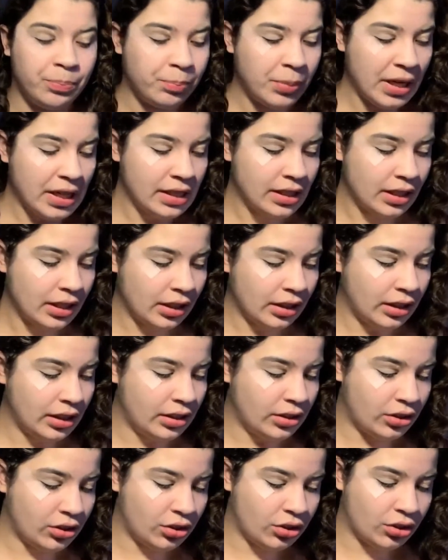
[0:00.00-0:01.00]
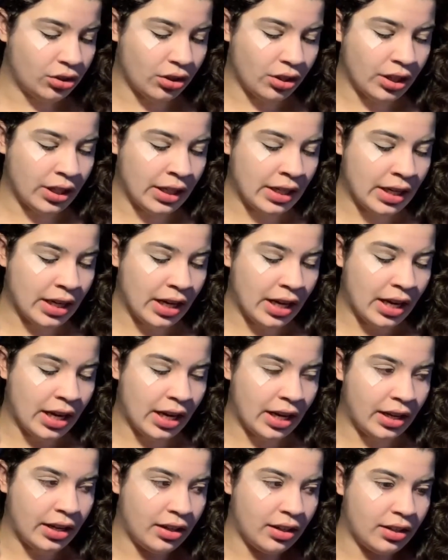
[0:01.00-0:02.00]
basically started
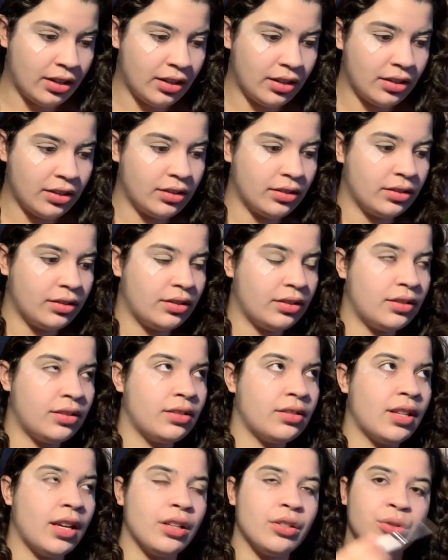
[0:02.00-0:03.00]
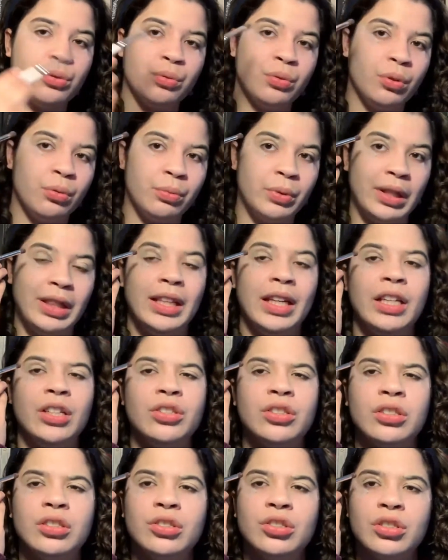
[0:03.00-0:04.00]
a sexual
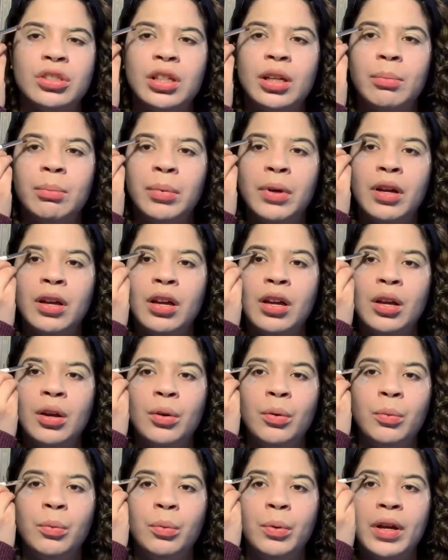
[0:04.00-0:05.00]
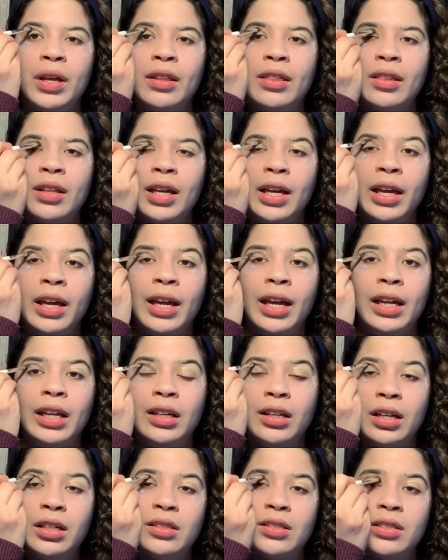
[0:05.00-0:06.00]
relationship with a
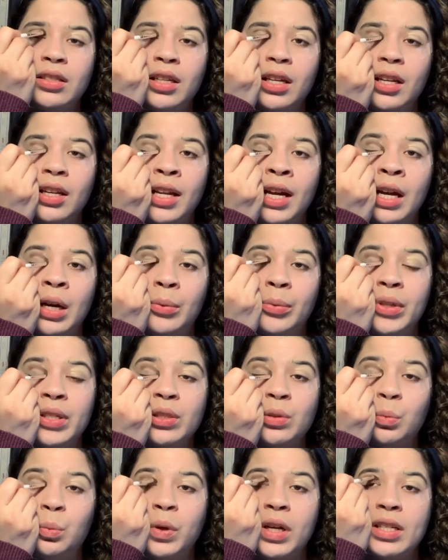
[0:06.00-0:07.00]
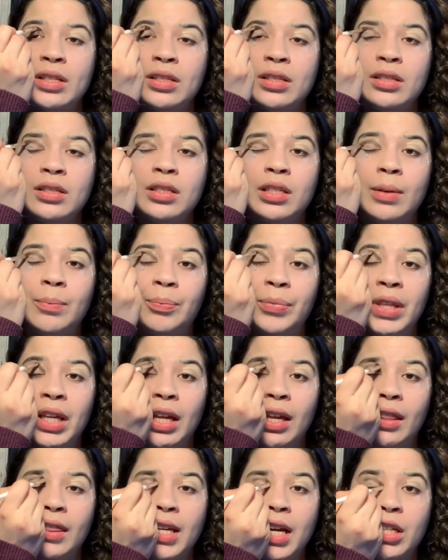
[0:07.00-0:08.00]
Nazi. Now, this wasn't
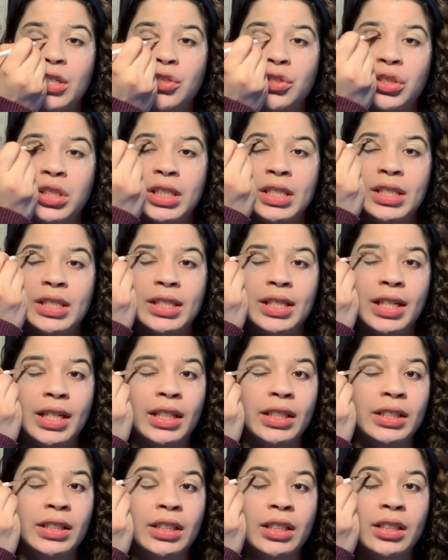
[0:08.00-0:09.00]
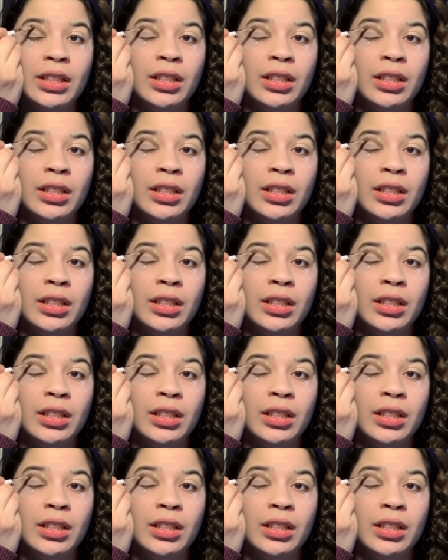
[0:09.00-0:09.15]
something that she did